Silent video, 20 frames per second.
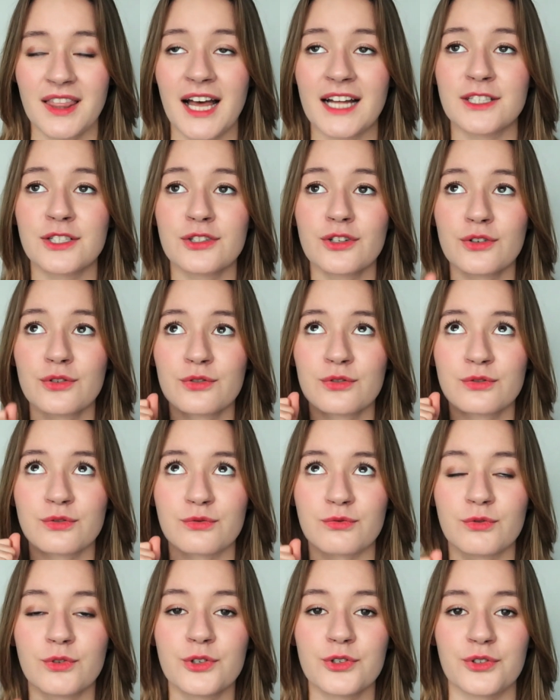That's
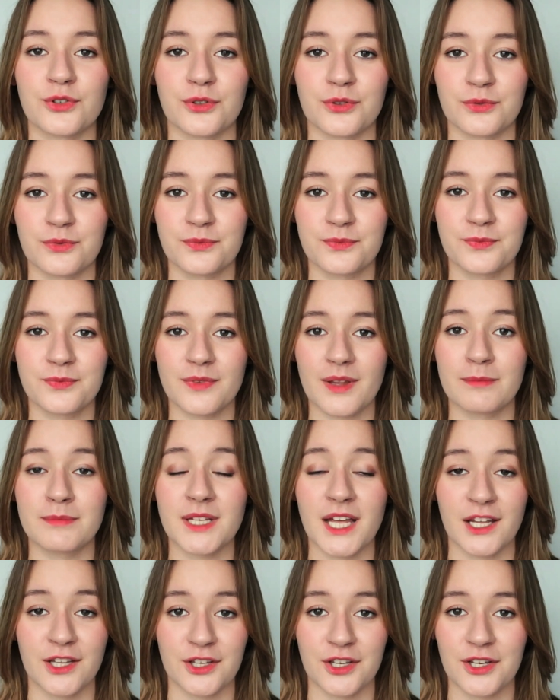crucial, I'm
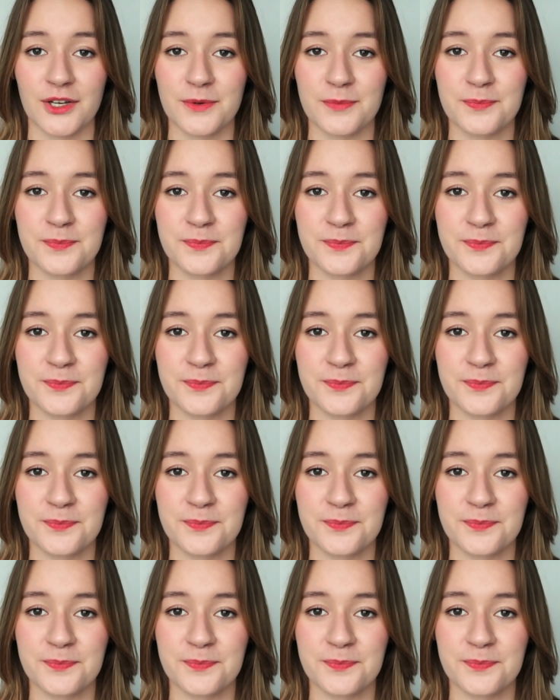telling you.